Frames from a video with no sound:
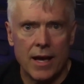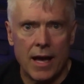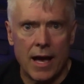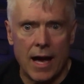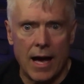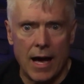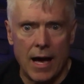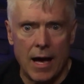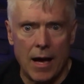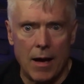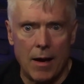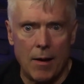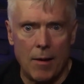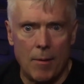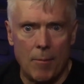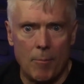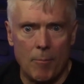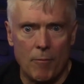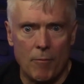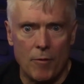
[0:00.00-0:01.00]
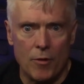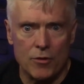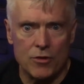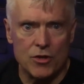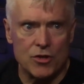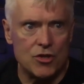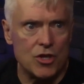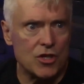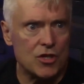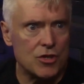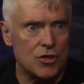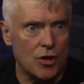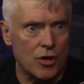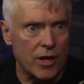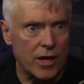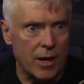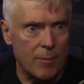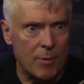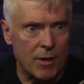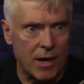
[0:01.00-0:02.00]
versus just
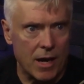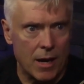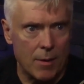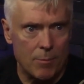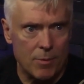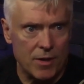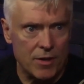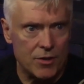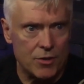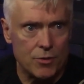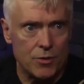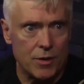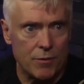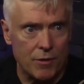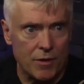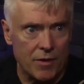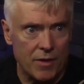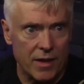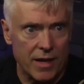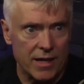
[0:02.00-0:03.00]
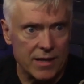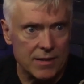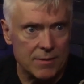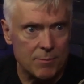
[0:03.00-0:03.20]
starting up a company, two different things.